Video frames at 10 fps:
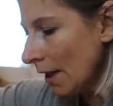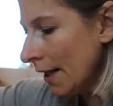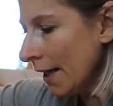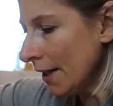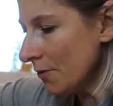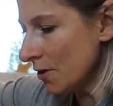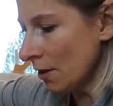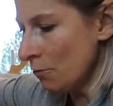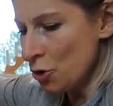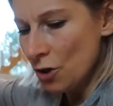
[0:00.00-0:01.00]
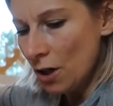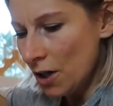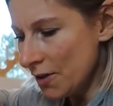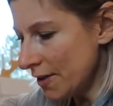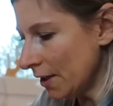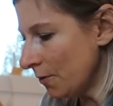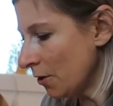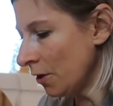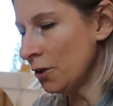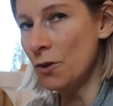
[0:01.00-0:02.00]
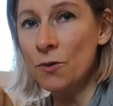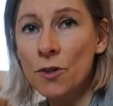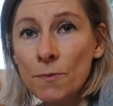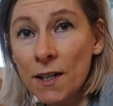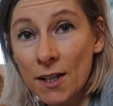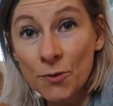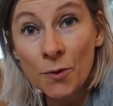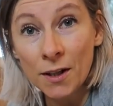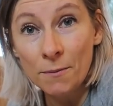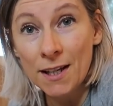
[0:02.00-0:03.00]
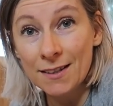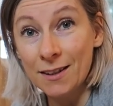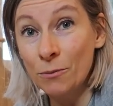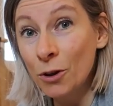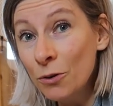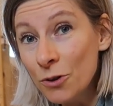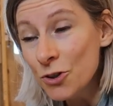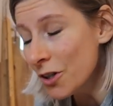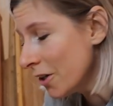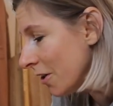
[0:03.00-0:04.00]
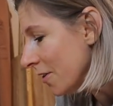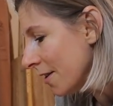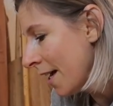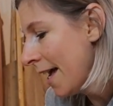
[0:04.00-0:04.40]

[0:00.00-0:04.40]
and i have some jars that we're going to use because we want to make some lotions